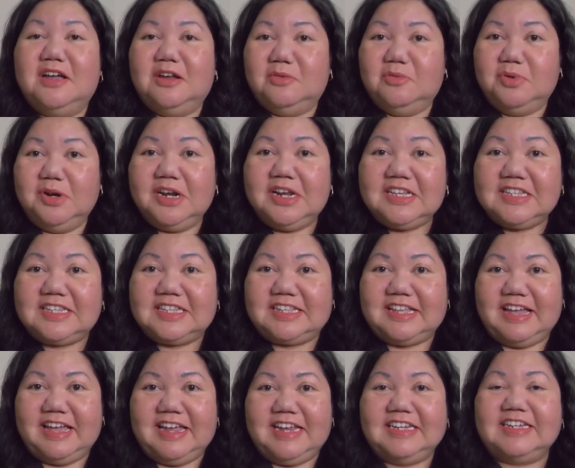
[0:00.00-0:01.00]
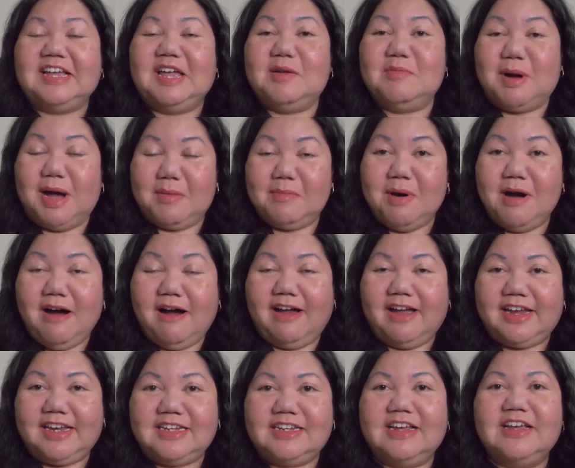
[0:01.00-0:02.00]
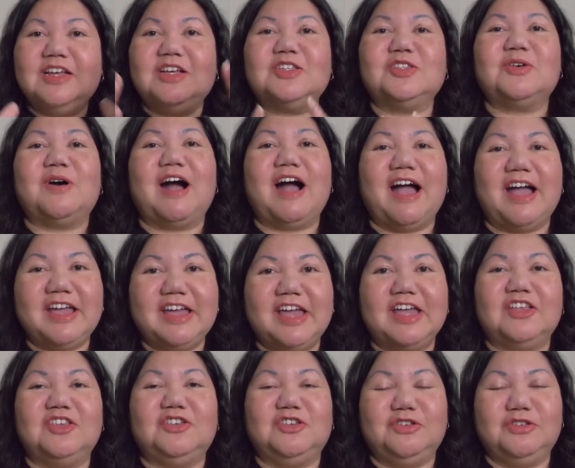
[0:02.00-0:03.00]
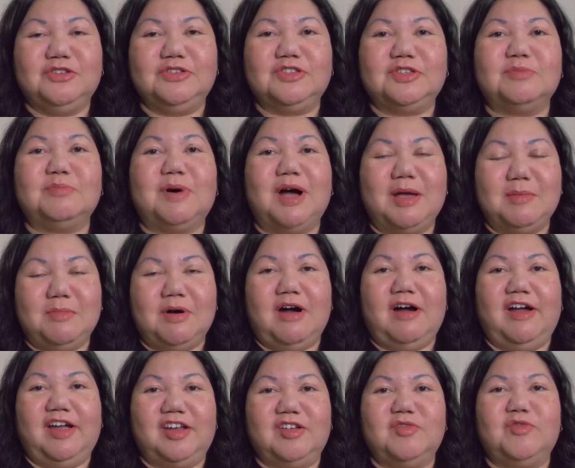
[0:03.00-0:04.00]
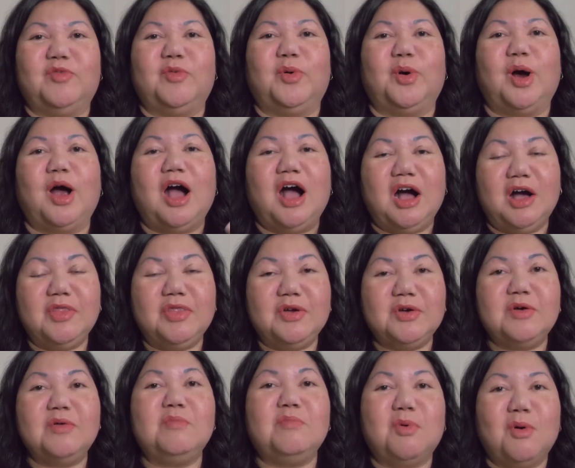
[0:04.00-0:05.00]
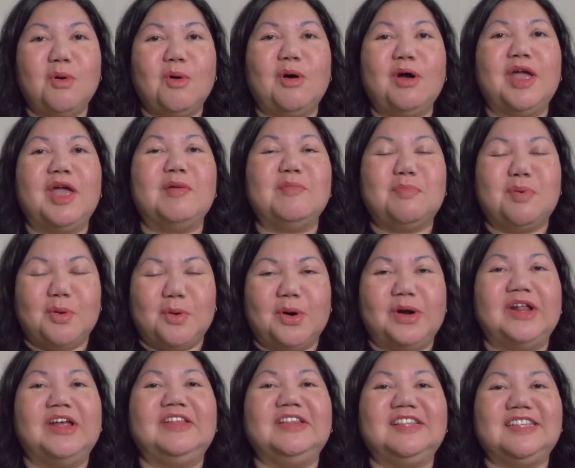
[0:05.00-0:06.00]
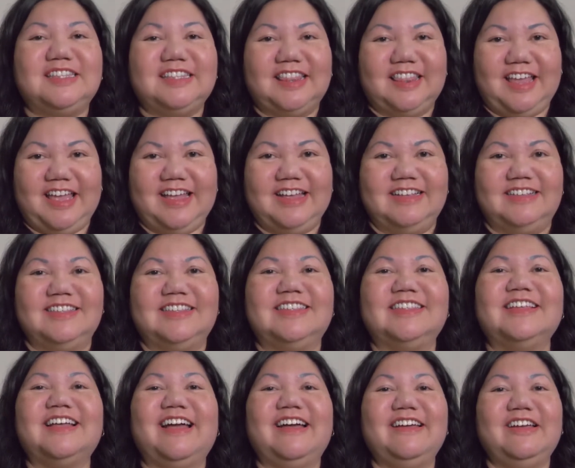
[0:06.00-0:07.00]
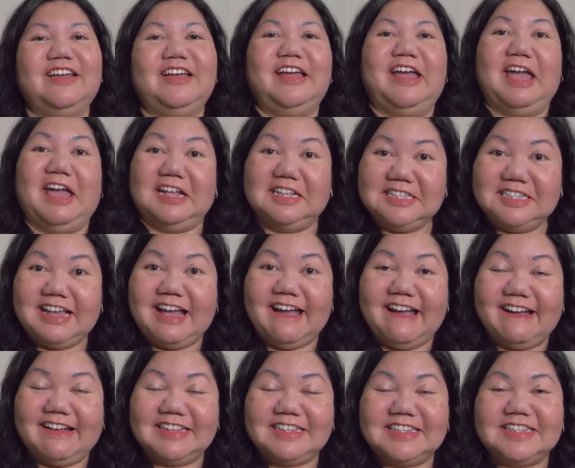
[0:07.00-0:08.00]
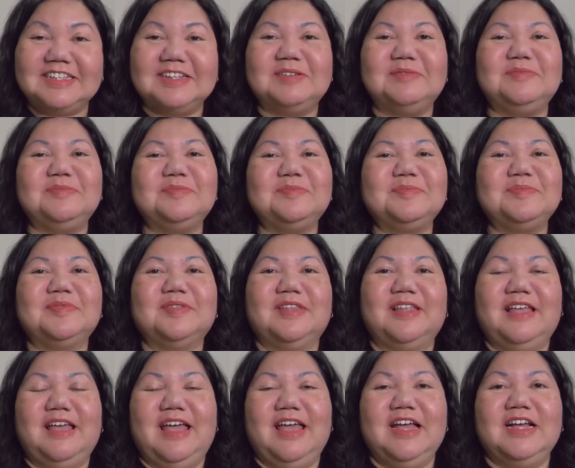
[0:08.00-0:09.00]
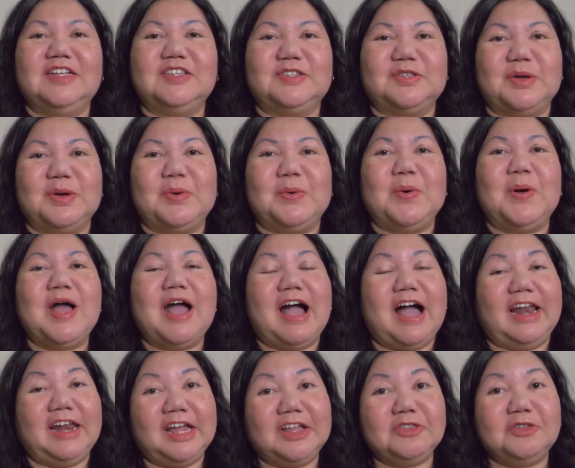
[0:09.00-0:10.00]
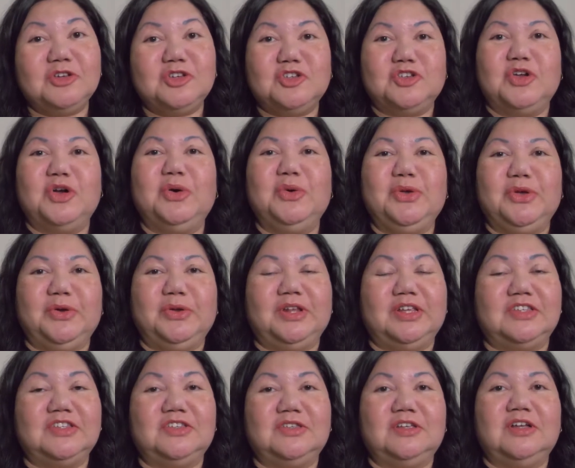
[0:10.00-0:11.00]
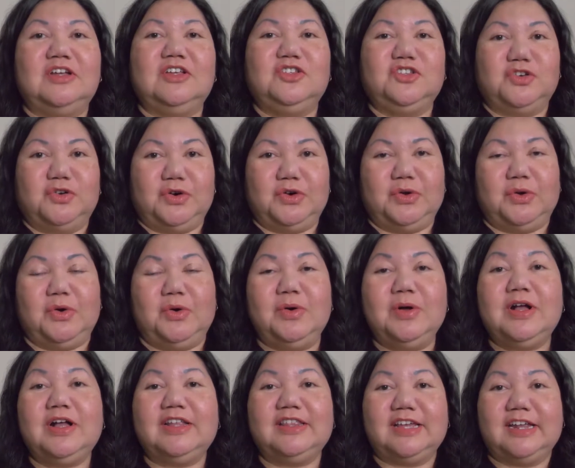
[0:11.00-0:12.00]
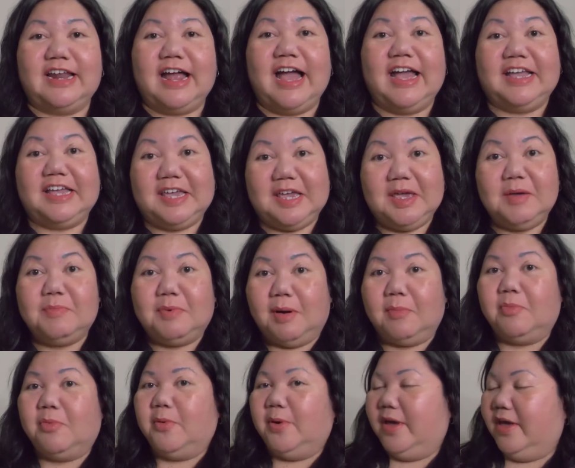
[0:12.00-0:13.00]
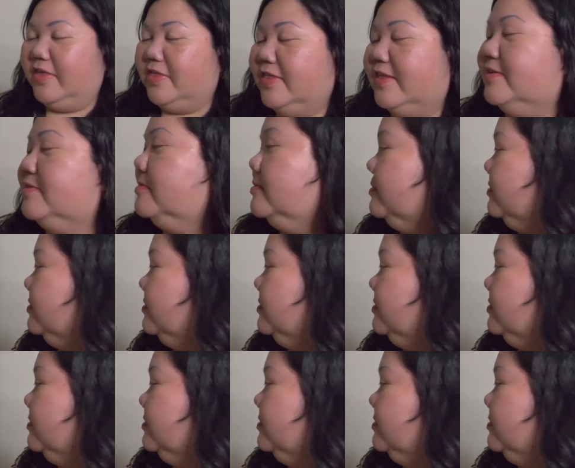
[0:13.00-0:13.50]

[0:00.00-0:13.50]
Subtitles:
real estate in my mind so I can use my mind for other more important things and tasks. So I like to show you this journal that I keep up with.